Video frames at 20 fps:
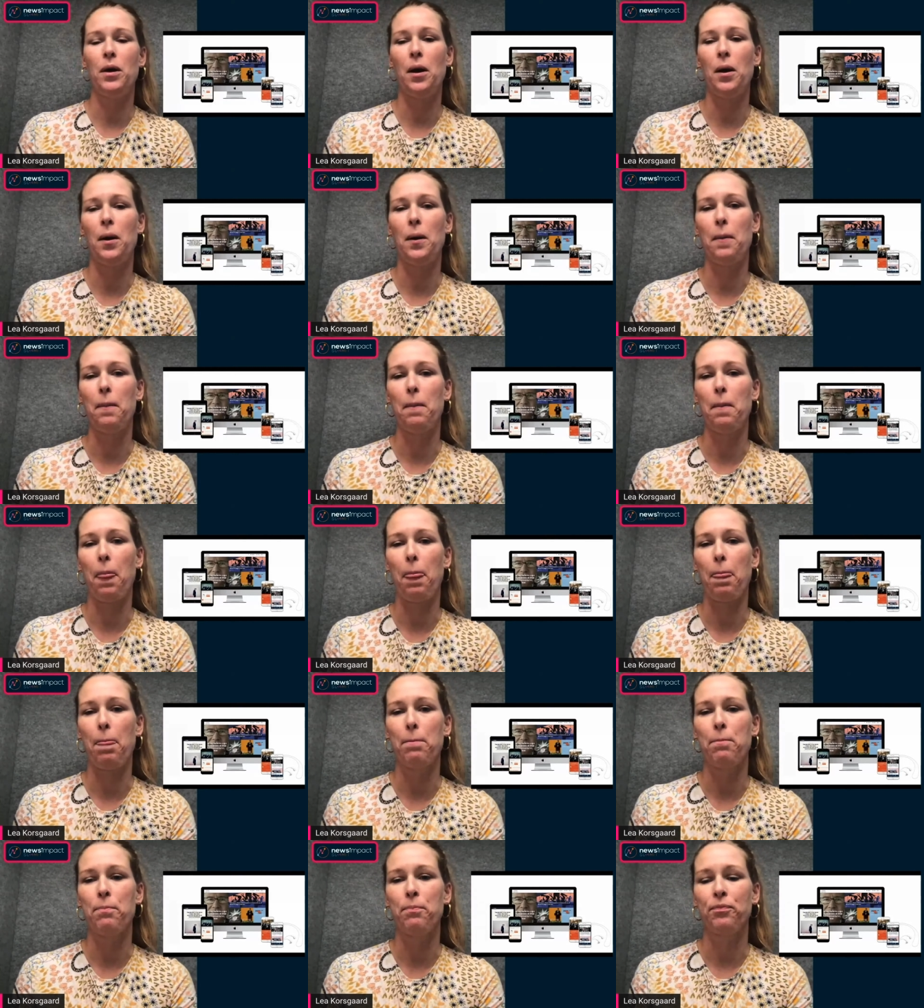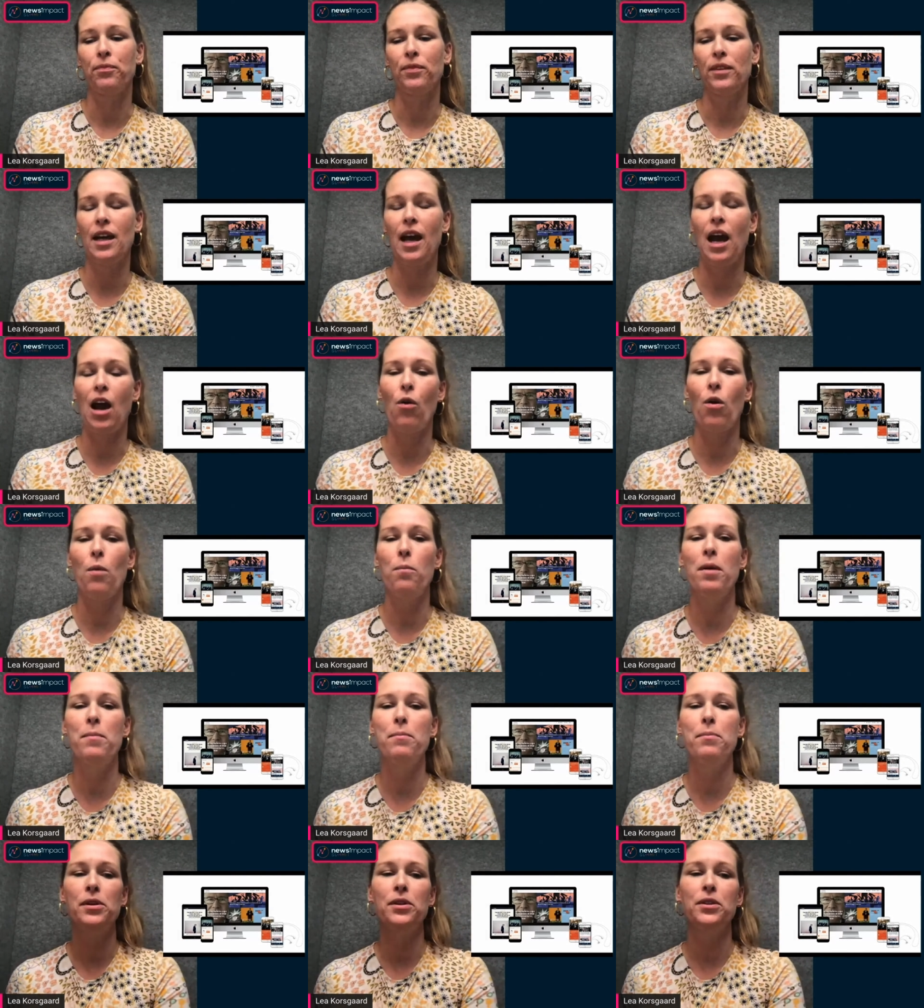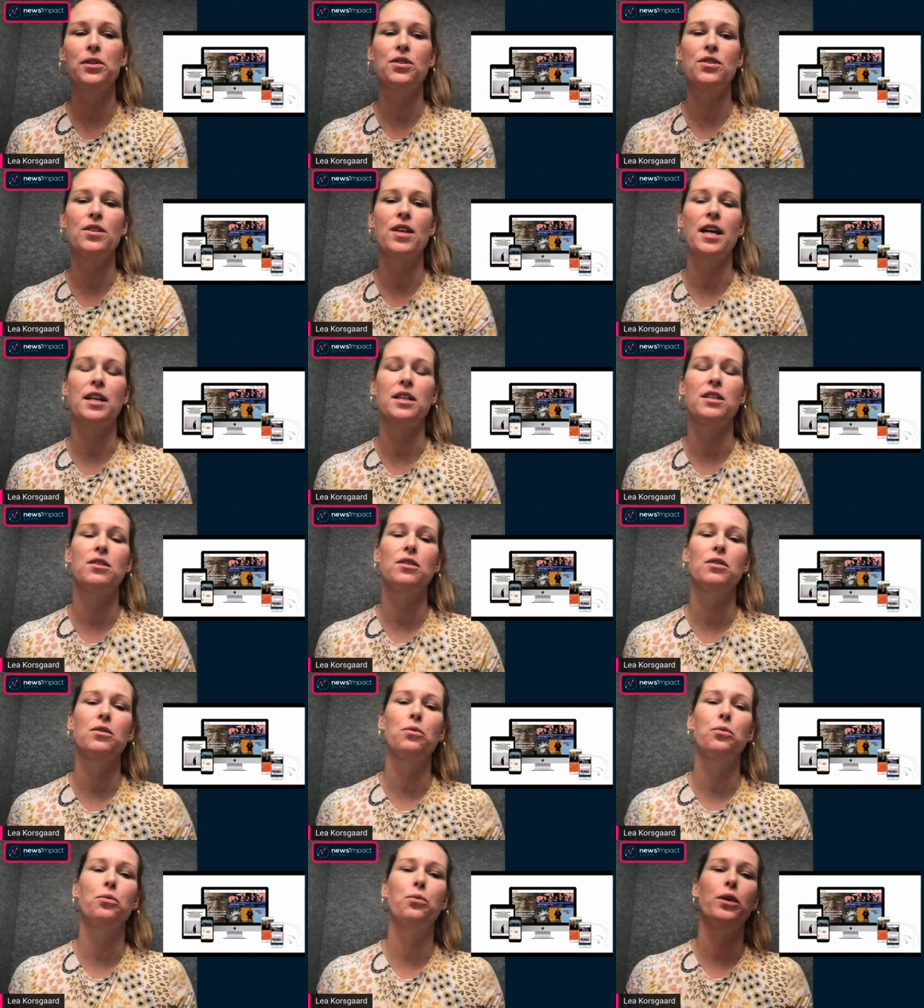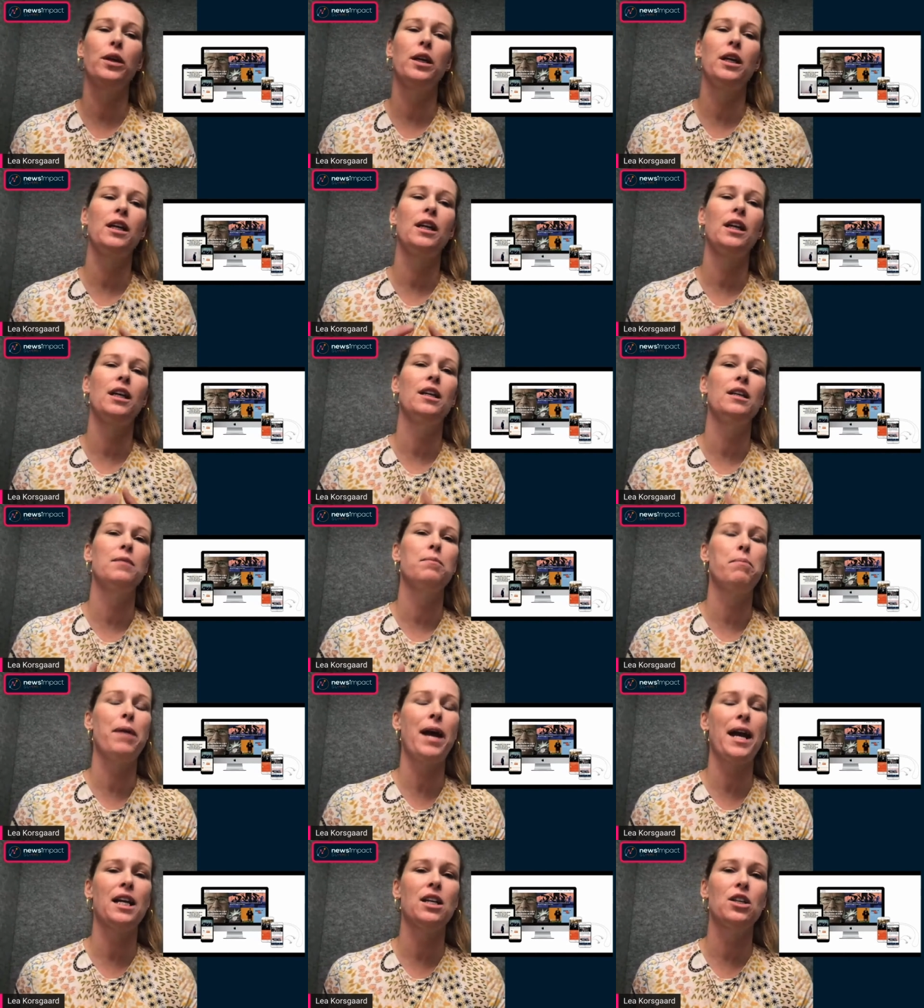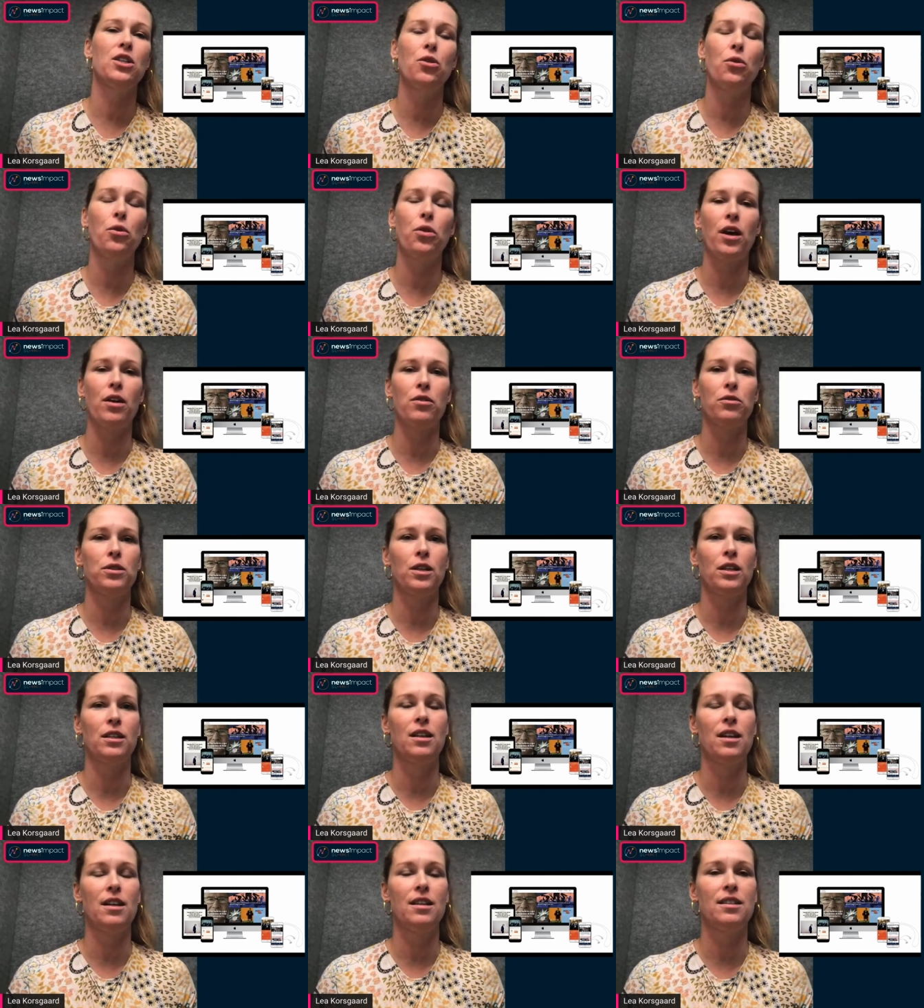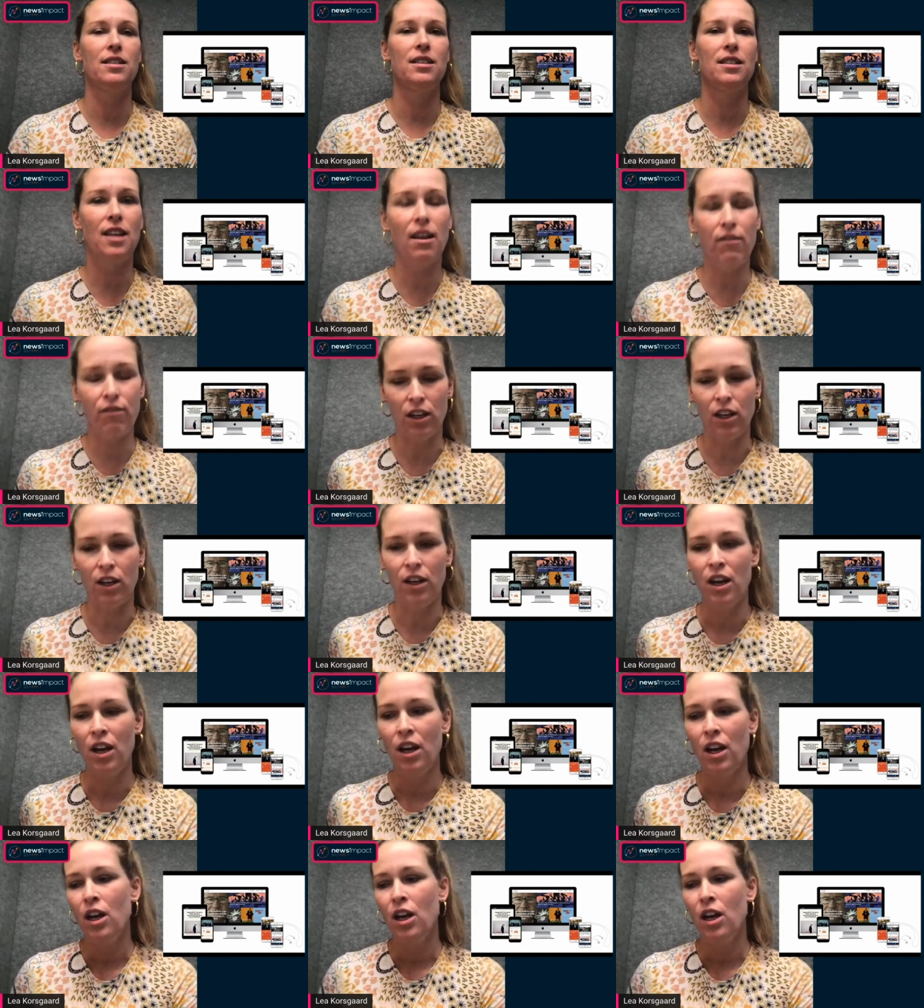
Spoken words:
our members that we, back in 2007,